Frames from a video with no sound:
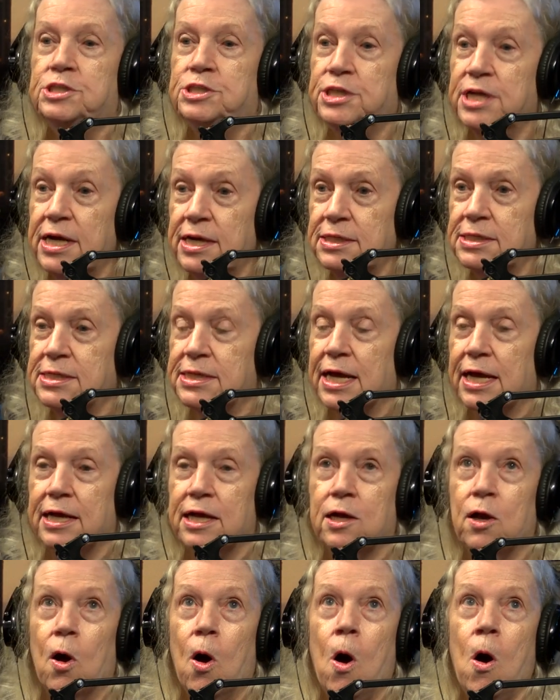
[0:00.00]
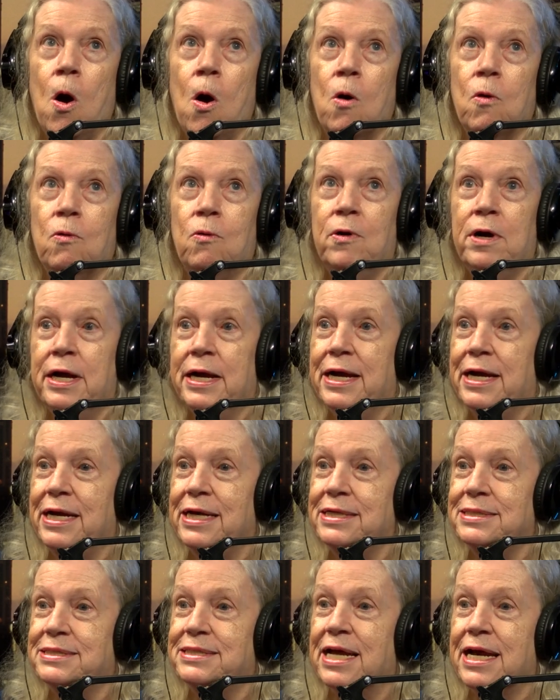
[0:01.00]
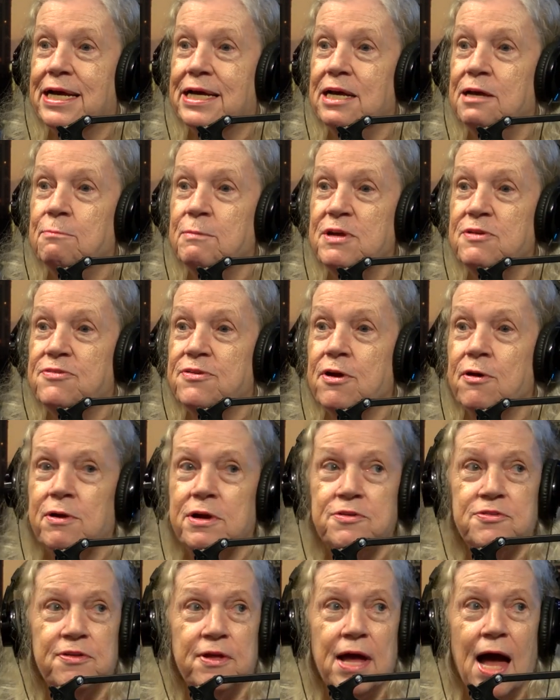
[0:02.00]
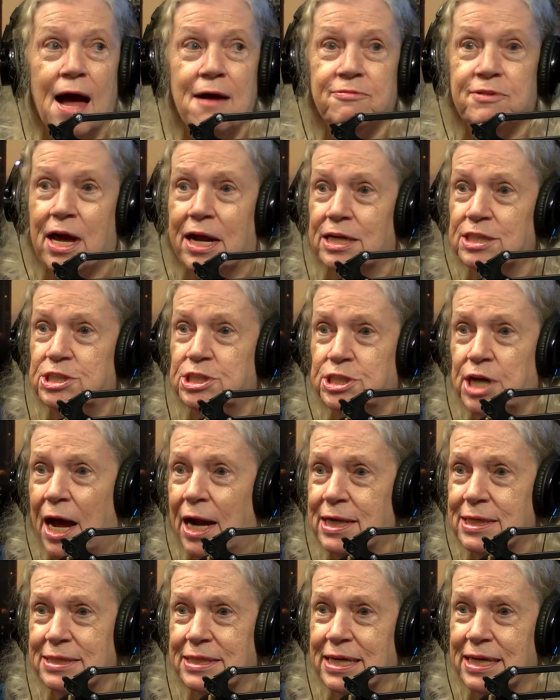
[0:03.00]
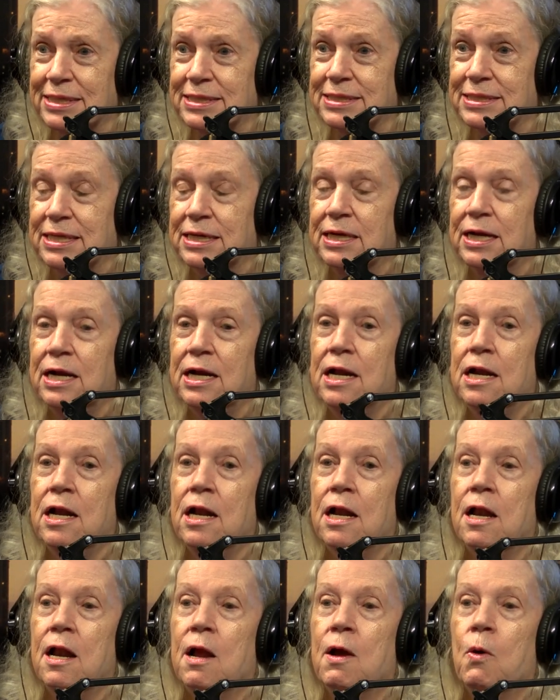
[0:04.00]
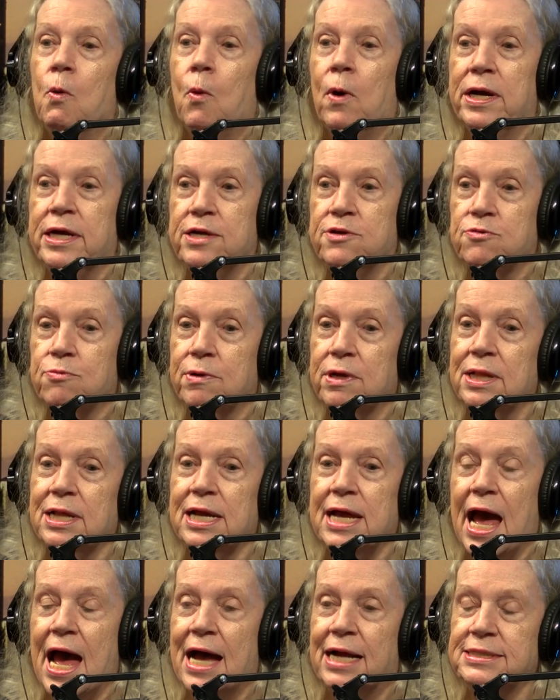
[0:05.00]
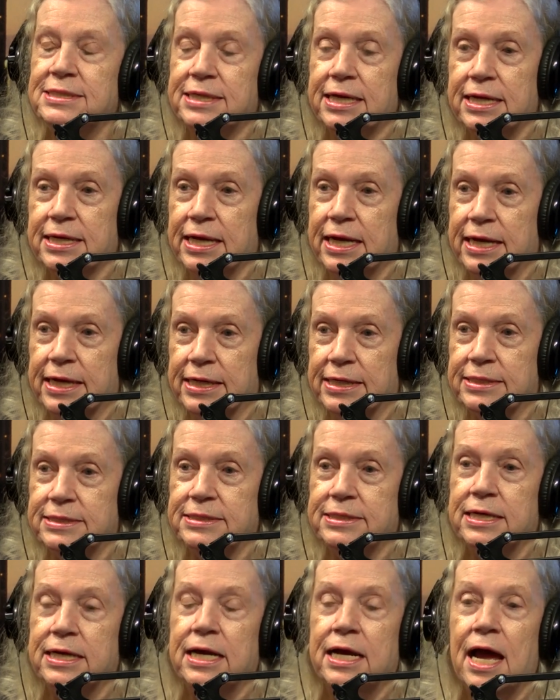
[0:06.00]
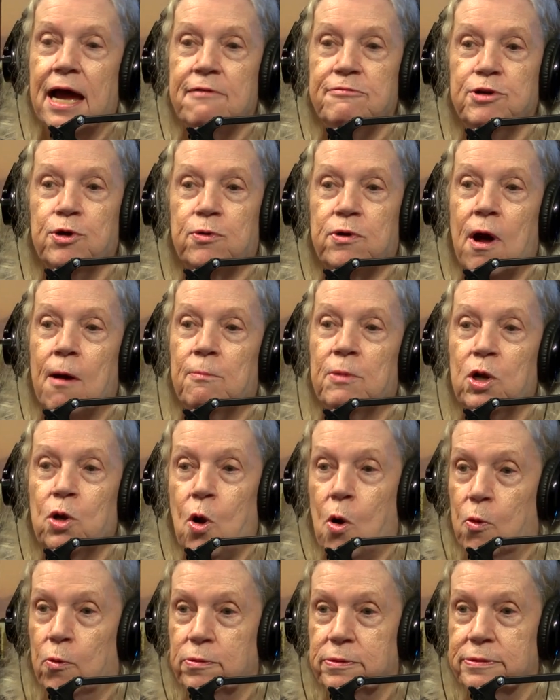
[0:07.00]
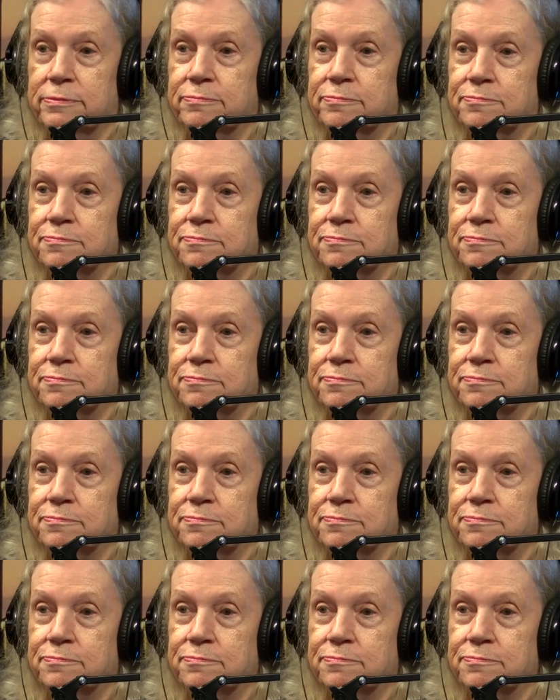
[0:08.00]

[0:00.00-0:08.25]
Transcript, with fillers: She's thinking, oh, he's taking me seriously. I've got a shot at this. What he's really asking is, have you come alone?